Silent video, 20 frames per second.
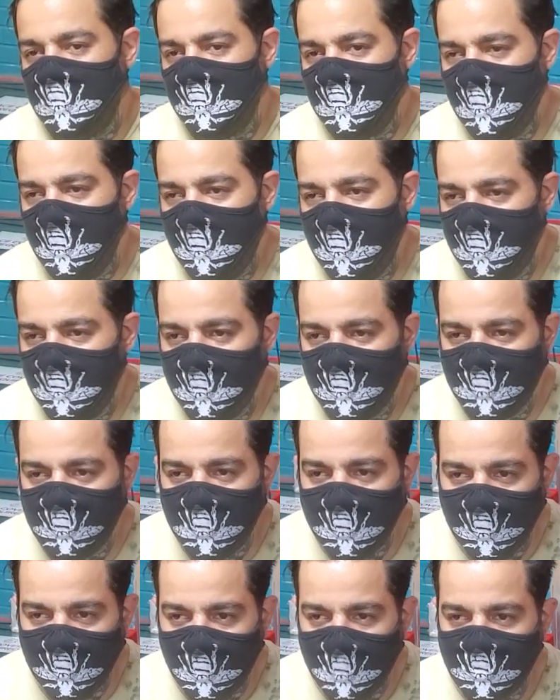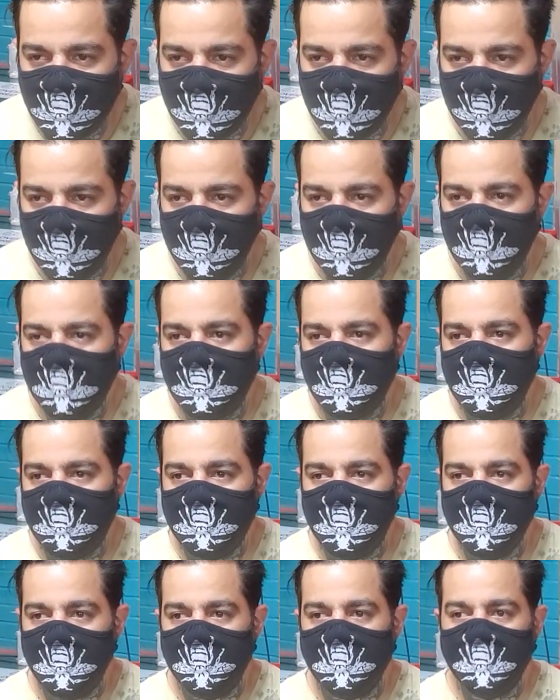yeah, that's pretty much the, the
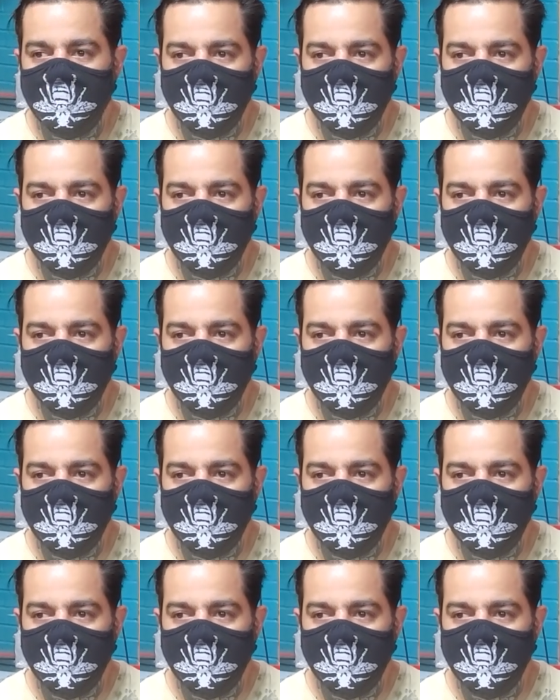theme